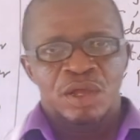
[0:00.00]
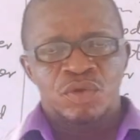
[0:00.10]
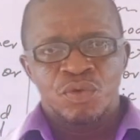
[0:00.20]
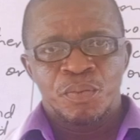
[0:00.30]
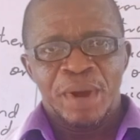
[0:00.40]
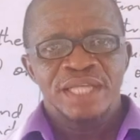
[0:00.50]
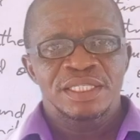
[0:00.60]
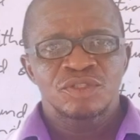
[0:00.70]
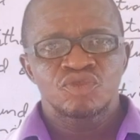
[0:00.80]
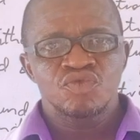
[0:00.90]
you pass
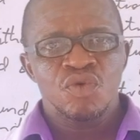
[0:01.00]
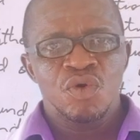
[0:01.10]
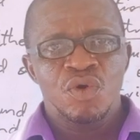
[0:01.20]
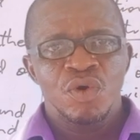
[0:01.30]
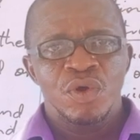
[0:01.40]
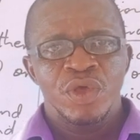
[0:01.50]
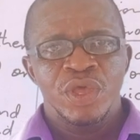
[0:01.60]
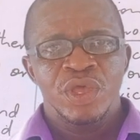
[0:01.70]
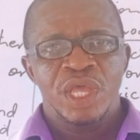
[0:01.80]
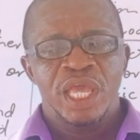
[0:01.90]
it through
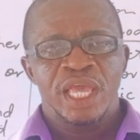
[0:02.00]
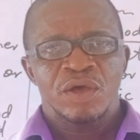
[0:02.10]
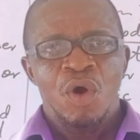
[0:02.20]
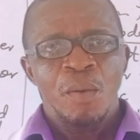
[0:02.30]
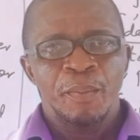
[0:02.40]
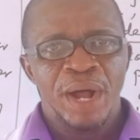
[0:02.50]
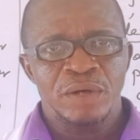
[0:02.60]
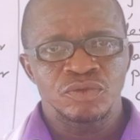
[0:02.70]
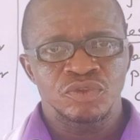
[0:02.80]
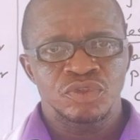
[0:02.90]
a
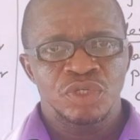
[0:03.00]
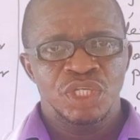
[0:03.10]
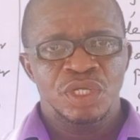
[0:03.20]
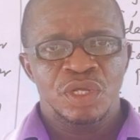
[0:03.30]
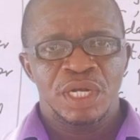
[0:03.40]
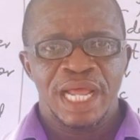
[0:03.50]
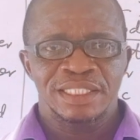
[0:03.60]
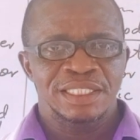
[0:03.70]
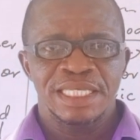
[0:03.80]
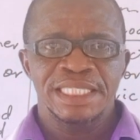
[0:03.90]
compound
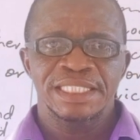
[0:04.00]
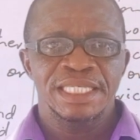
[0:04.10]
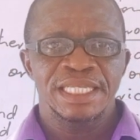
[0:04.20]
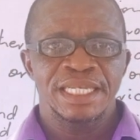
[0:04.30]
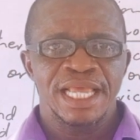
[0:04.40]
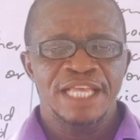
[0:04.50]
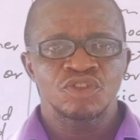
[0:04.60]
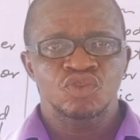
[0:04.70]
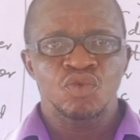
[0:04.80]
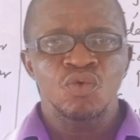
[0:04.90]
that is in a
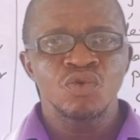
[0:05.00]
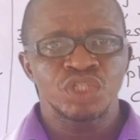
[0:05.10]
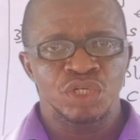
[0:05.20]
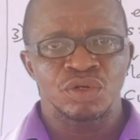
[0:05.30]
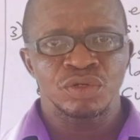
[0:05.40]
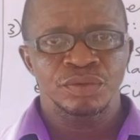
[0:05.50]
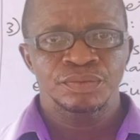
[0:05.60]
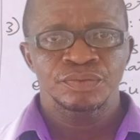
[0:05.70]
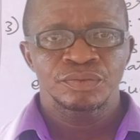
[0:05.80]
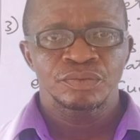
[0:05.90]
solution
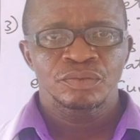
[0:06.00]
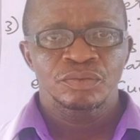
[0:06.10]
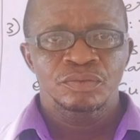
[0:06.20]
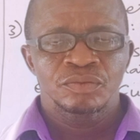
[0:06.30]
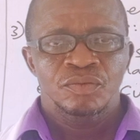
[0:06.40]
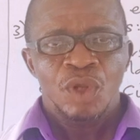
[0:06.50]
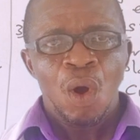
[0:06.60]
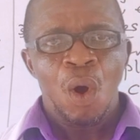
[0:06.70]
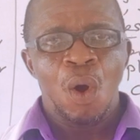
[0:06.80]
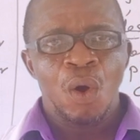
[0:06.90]

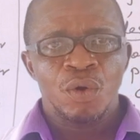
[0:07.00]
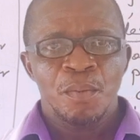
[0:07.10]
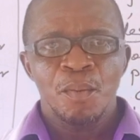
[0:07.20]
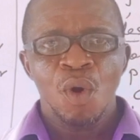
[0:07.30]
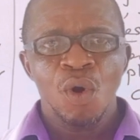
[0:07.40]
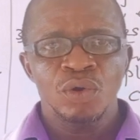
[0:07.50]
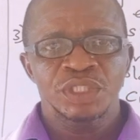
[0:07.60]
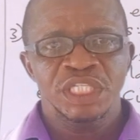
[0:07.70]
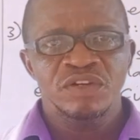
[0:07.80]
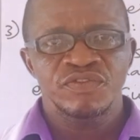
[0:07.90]
or
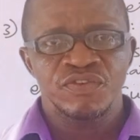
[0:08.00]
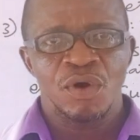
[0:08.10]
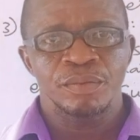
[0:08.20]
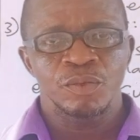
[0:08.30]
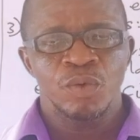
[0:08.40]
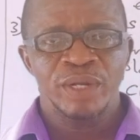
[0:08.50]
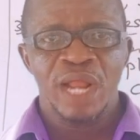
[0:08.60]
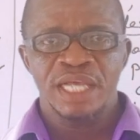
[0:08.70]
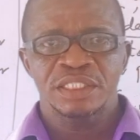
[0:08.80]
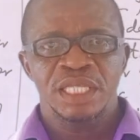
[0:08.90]
molten form.
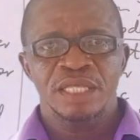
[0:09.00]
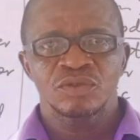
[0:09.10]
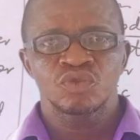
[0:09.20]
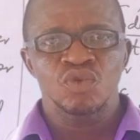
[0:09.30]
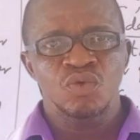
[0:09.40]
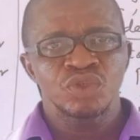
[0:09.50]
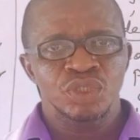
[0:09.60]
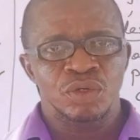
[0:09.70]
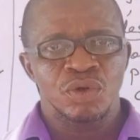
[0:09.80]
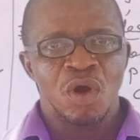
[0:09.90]
When I say
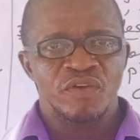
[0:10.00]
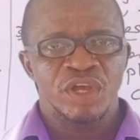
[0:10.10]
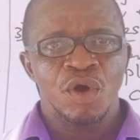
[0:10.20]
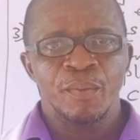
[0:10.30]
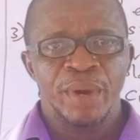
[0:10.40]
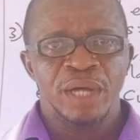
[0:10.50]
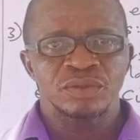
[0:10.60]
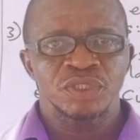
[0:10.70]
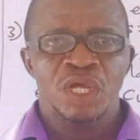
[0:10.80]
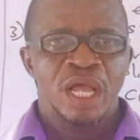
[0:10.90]
solution of a
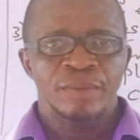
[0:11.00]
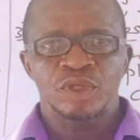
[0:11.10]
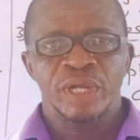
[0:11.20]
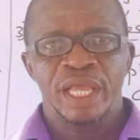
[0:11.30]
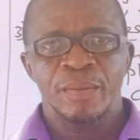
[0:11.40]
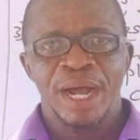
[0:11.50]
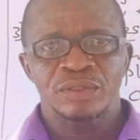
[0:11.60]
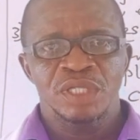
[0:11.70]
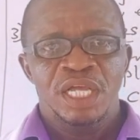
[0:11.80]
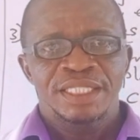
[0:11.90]
compound, I'm talking
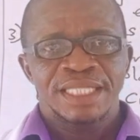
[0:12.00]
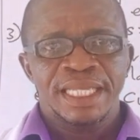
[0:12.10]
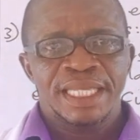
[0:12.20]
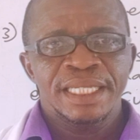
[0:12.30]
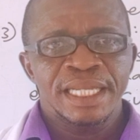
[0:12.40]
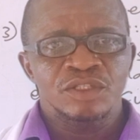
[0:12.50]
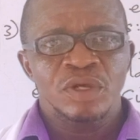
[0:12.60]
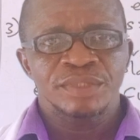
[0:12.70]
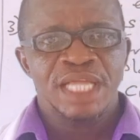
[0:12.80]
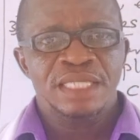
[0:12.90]
about taking the
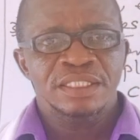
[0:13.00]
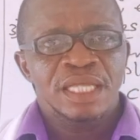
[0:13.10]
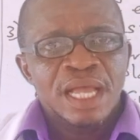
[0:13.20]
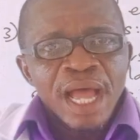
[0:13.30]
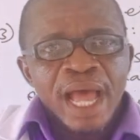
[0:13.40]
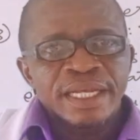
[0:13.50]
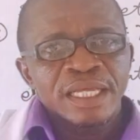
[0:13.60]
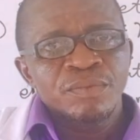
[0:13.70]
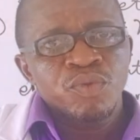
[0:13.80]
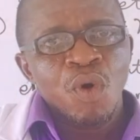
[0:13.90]
substance and
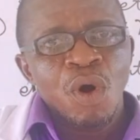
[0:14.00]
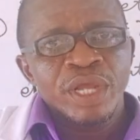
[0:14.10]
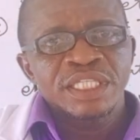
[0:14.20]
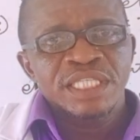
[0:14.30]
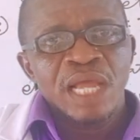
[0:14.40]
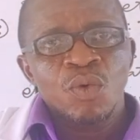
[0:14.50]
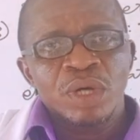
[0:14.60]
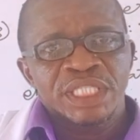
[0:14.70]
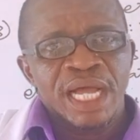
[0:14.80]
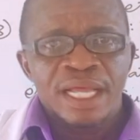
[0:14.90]
then pour inside
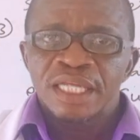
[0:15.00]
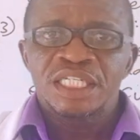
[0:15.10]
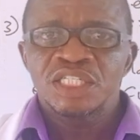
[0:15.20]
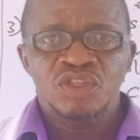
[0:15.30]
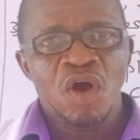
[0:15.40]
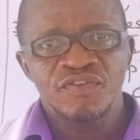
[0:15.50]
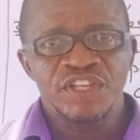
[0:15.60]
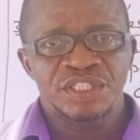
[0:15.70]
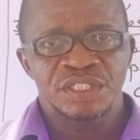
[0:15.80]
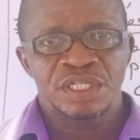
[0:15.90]
water, dissolve
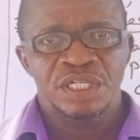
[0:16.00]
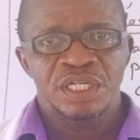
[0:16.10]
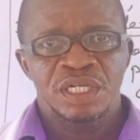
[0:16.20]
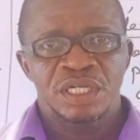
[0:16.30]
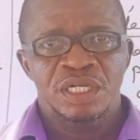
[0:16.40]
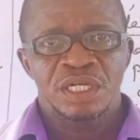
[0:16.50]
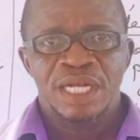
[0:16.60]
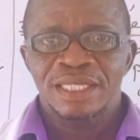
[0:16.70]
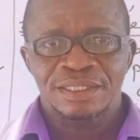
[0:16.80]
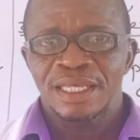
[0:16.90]
it.
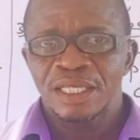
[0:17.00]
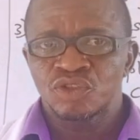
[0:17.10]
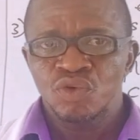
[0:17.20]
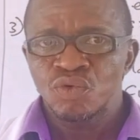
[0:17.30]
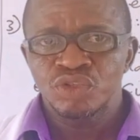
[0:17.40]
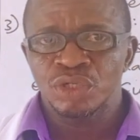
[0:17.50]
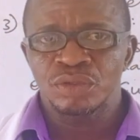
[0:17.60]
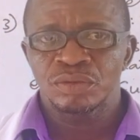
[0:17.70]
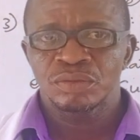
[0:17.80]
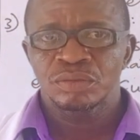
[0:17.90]
That's a
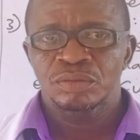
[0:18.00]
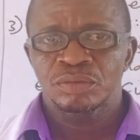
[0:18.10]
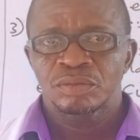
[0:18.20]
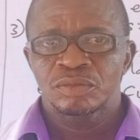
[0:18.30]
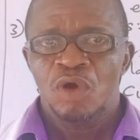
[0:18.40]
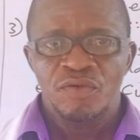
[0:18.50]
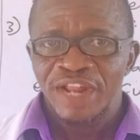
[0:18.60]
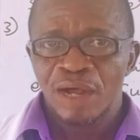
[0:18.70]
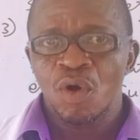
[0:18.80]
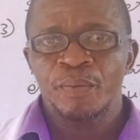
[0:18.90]
solution of
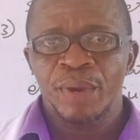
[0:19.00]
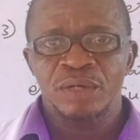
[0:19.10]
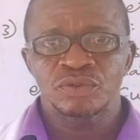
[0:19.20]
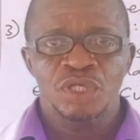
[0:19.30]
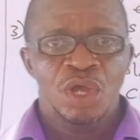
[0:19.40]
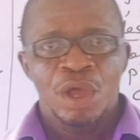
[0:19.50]
that compound.